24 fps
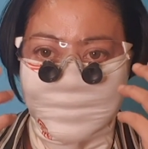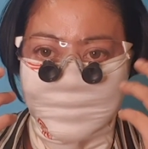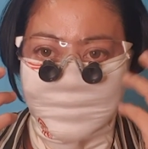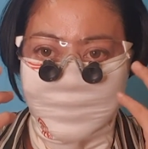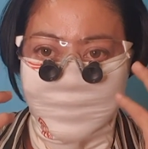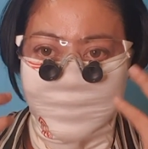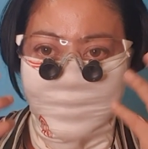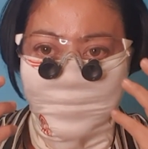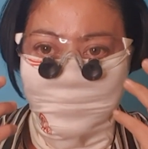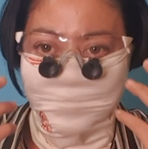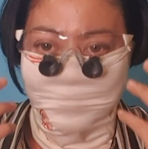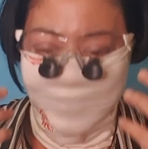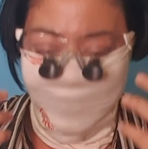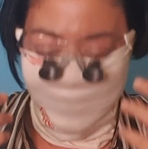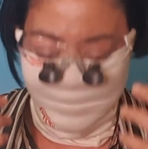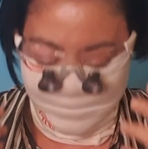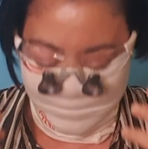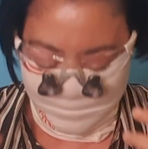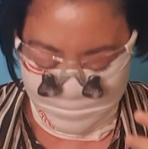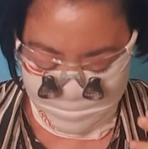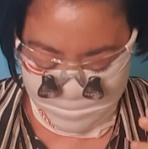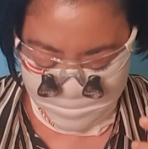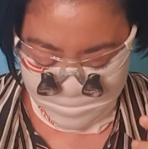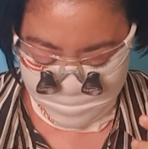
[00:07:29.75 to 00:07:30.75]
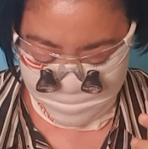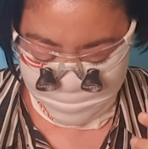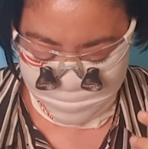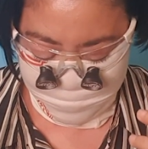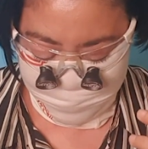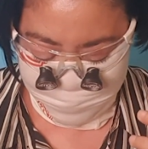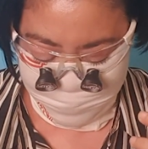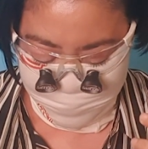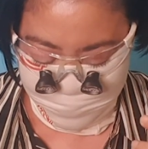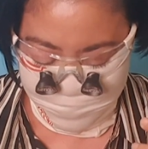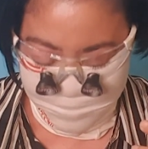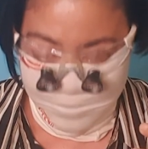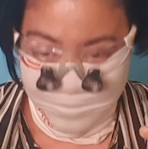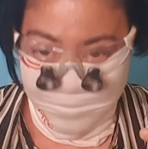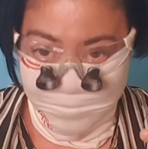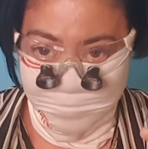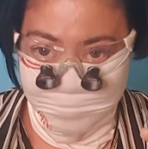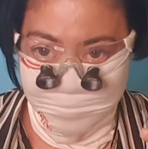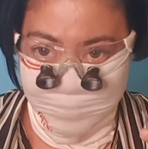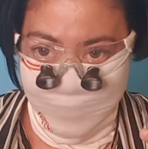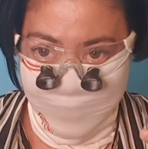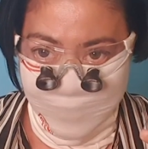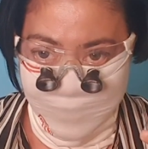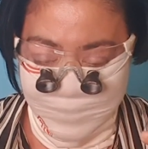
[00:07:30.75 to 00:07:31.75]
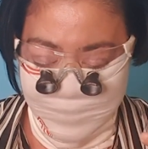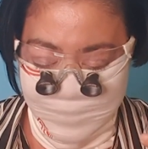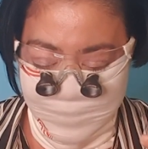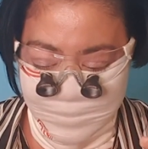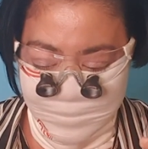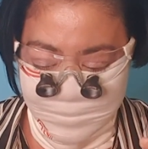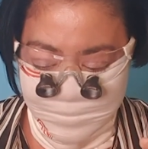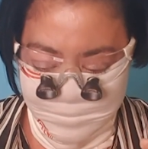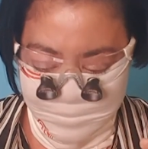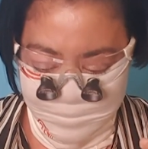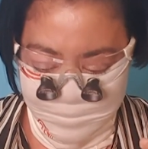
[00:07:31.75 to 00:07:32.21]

the loop gets foggy.